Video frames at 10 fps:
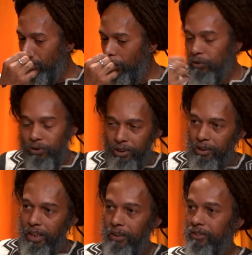hundreds of
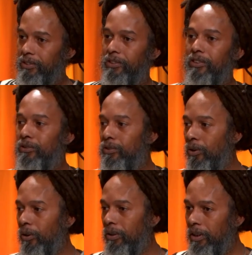thousands of years
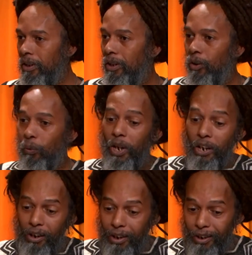old mm -hmm.
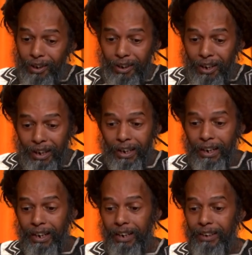where uh,